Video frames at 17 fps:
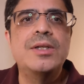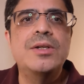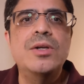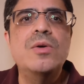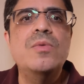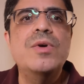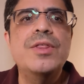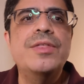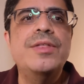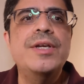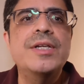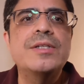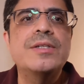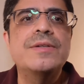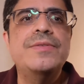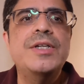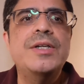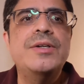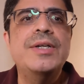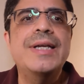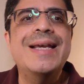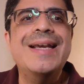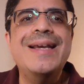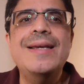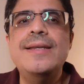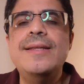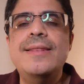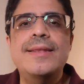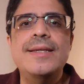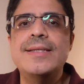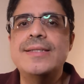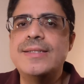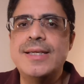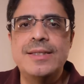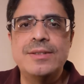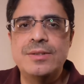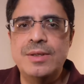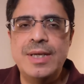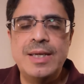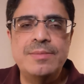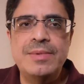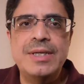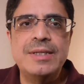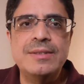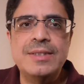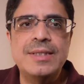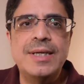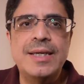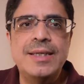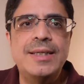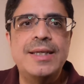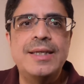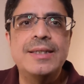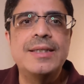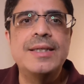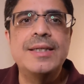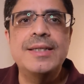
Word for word: No one thinks of hearing anything gentle at Mount Sinai,